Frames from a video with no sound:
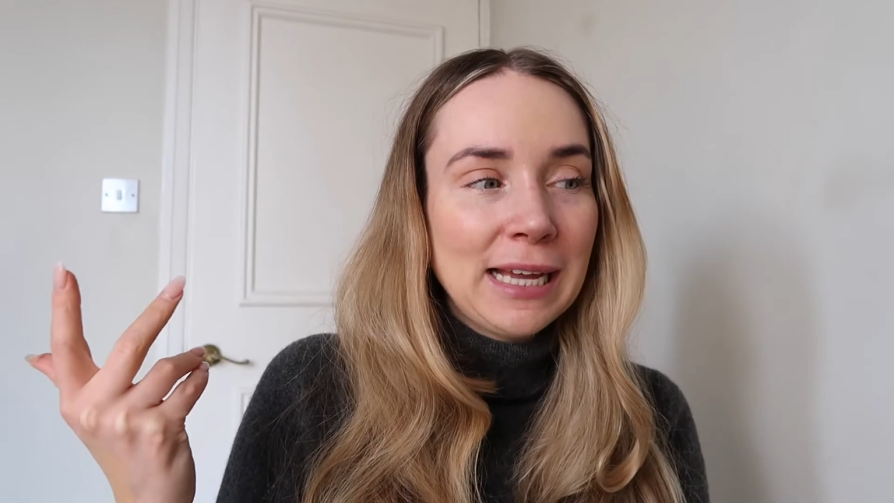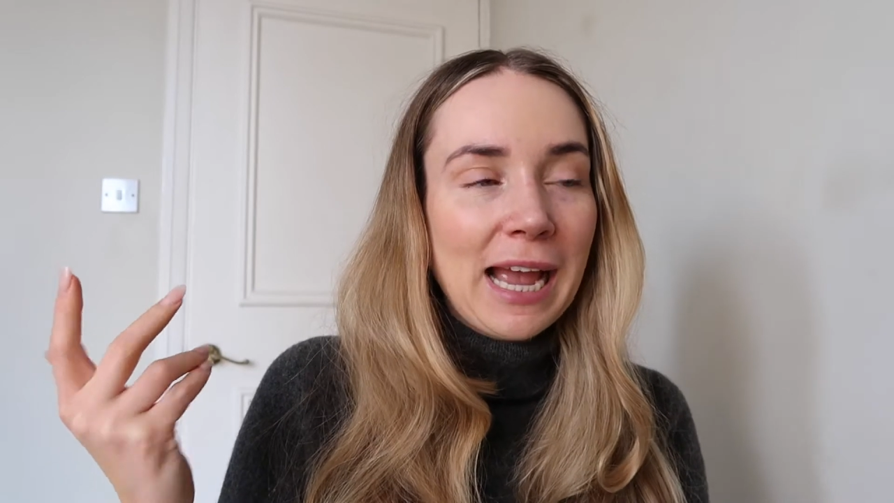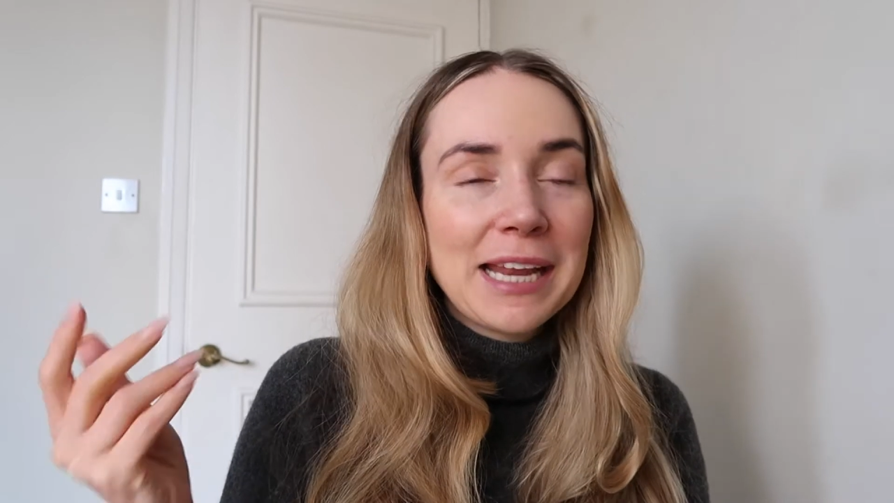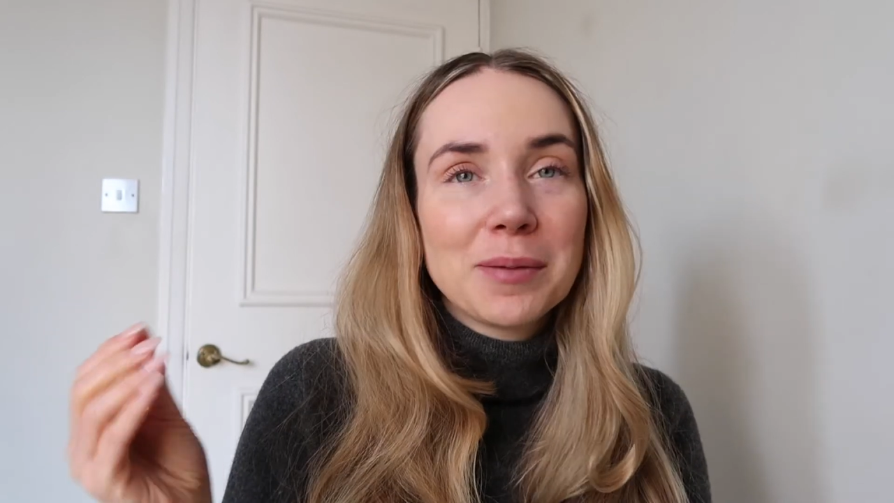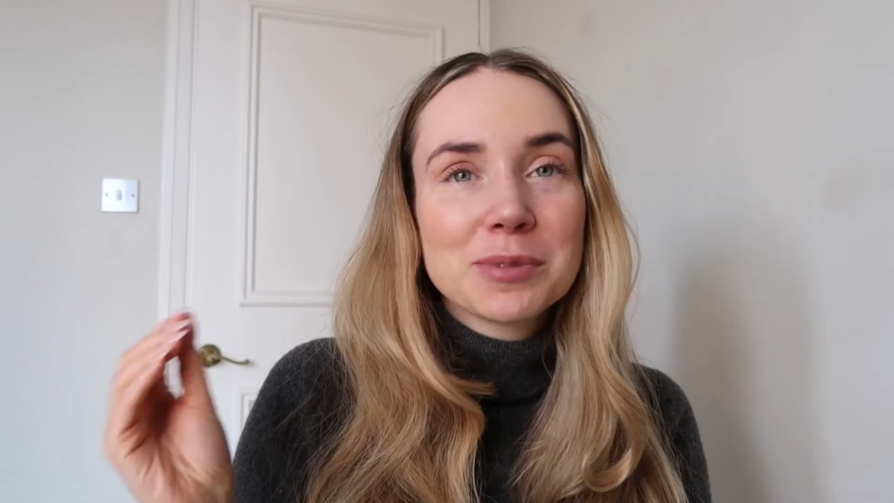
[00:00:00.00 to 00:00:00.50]

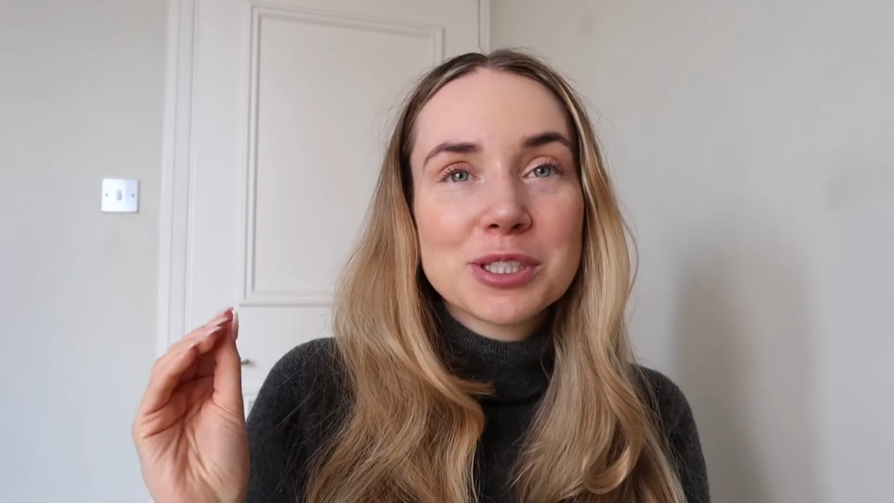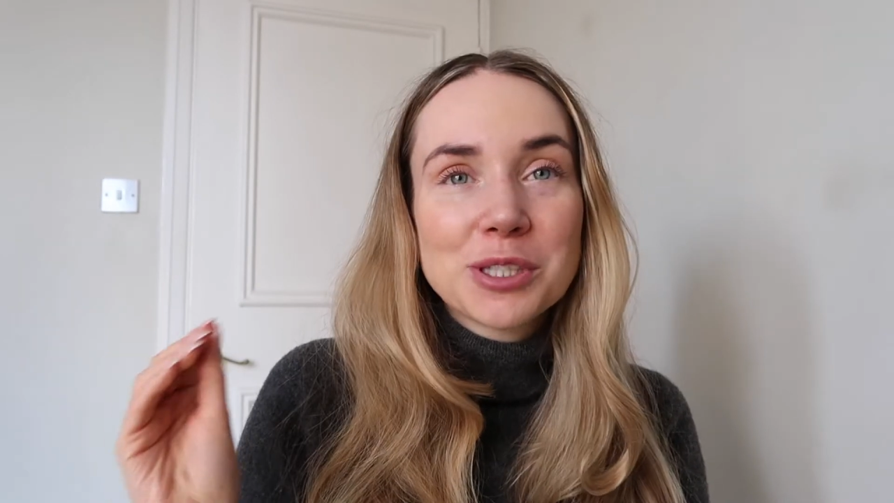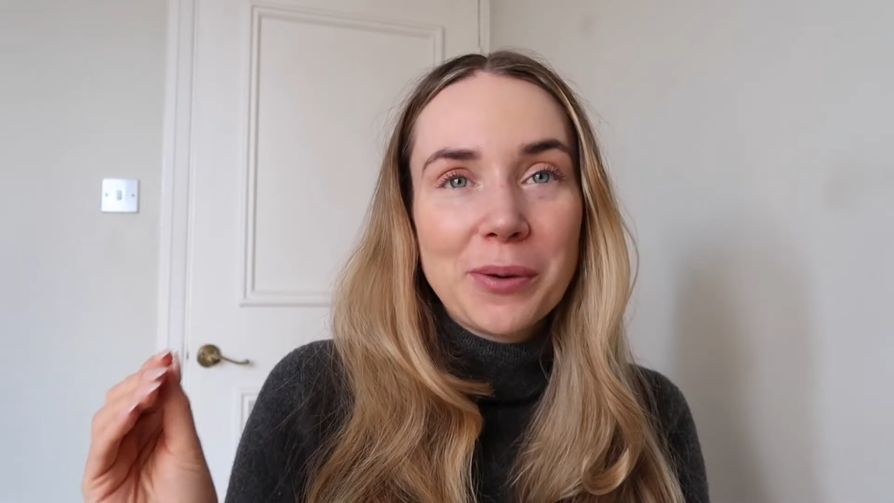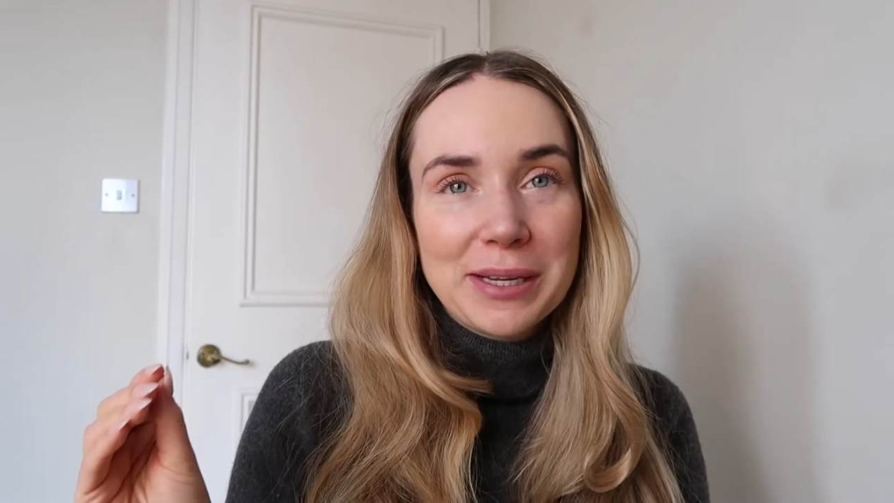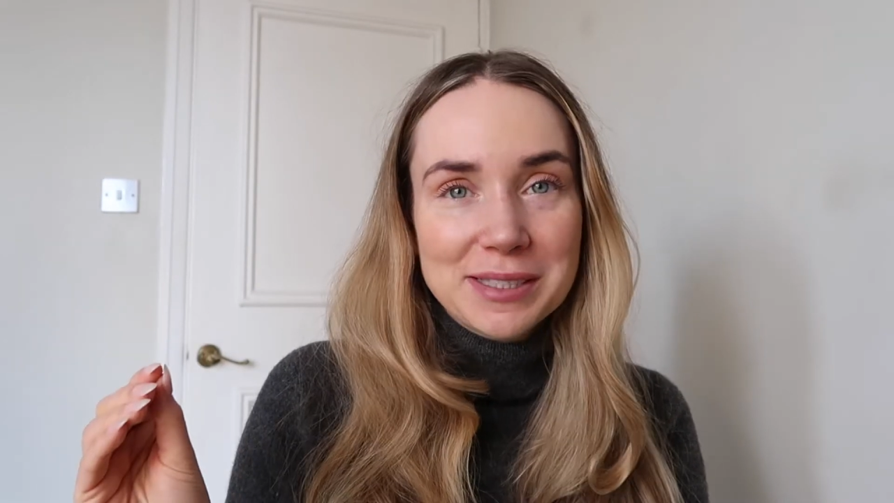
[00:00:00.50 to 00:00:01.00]
And I'm
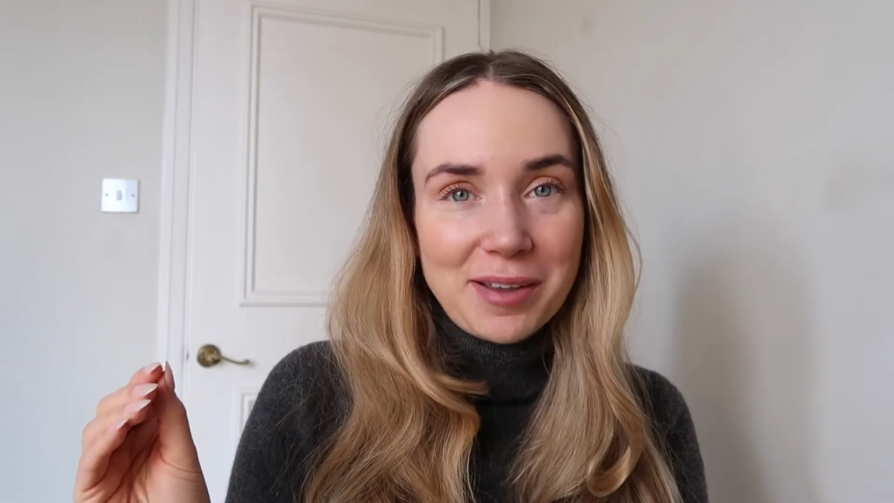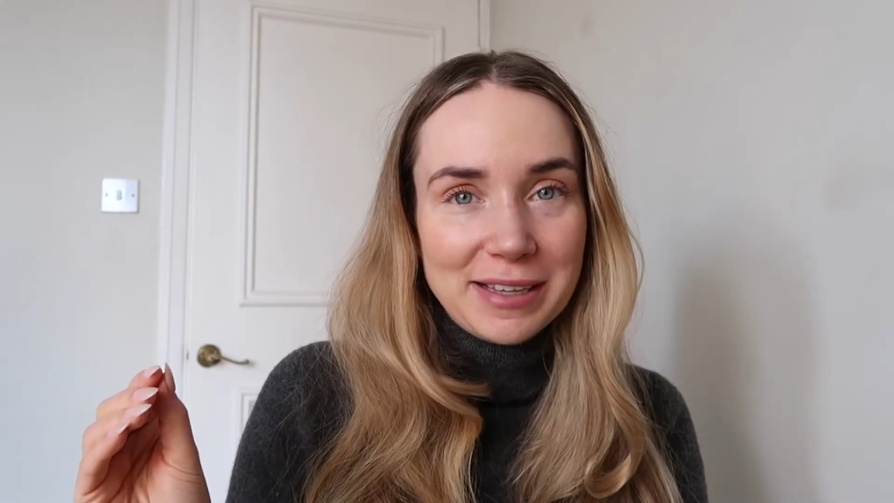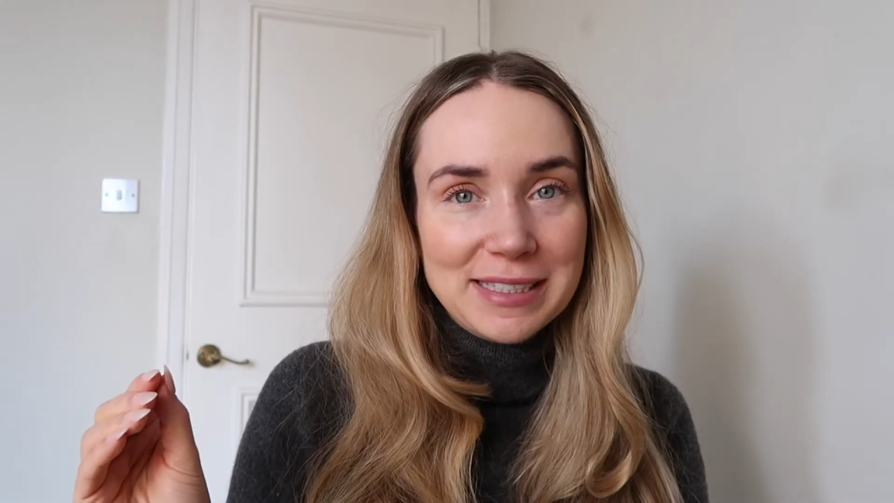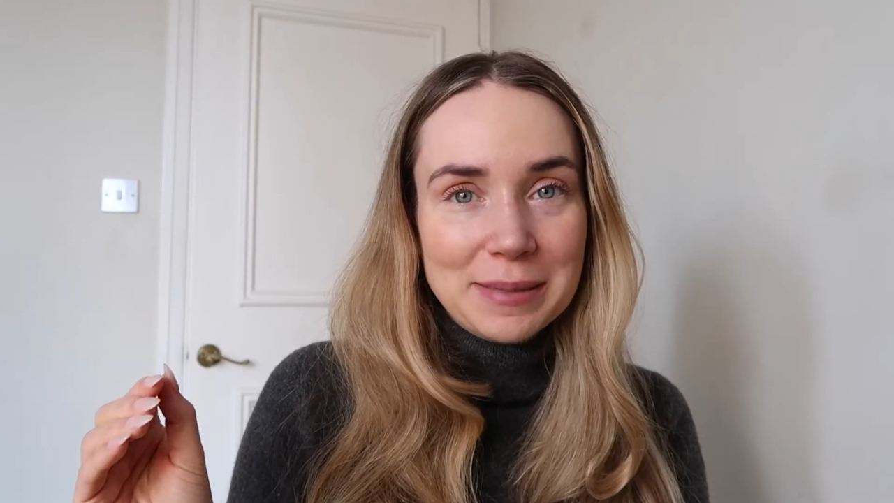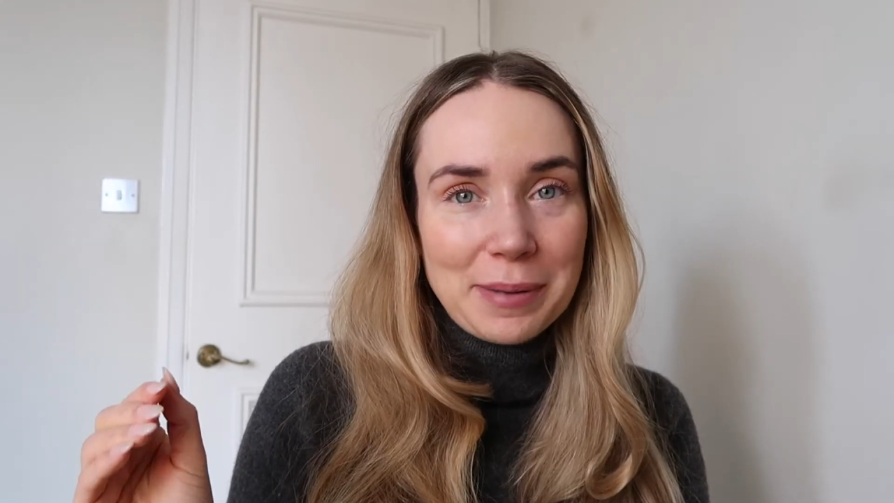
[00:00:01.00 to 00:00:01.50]
so
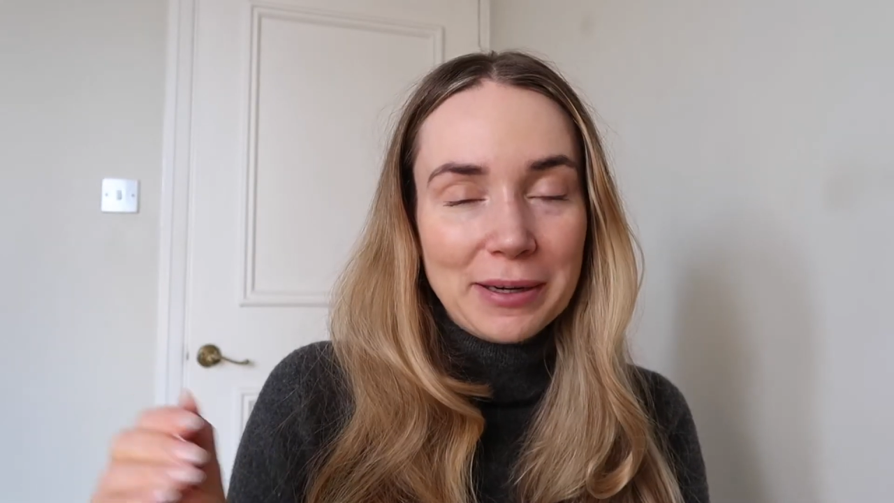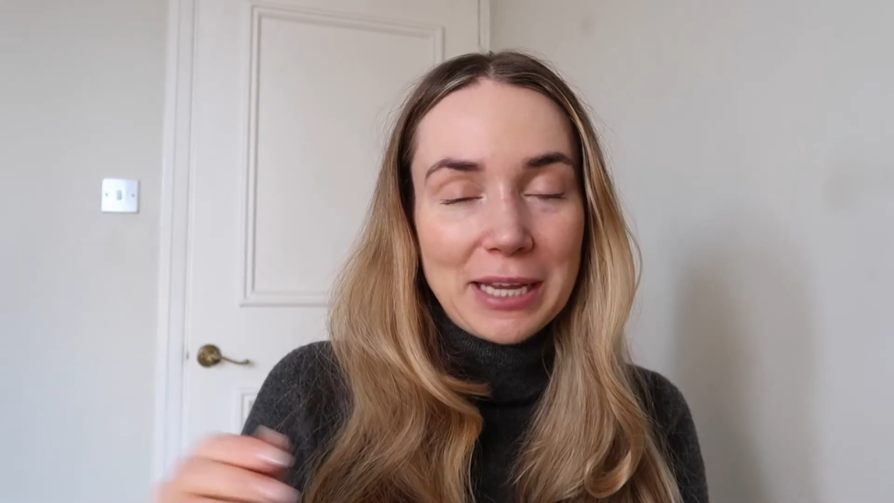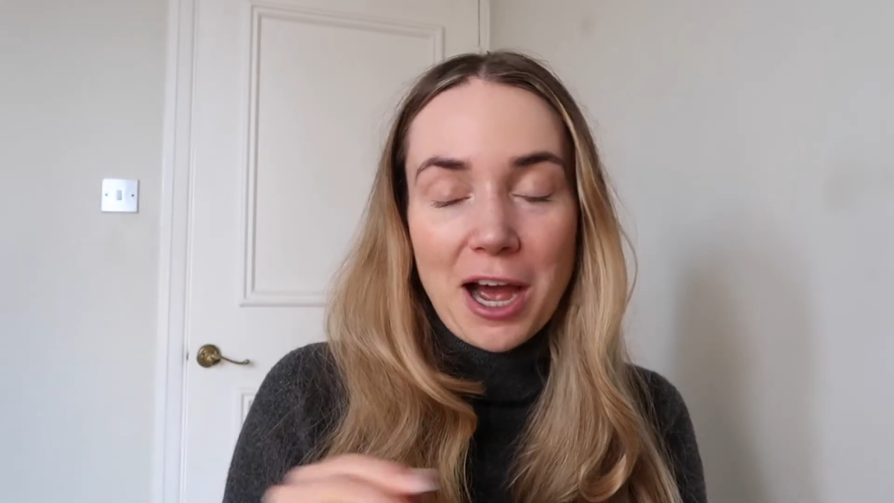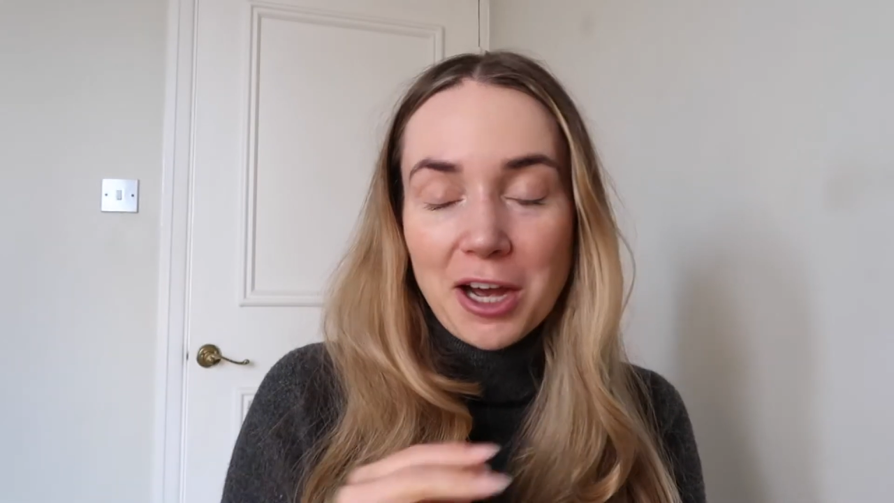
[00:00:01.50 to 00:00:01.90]
excited about it.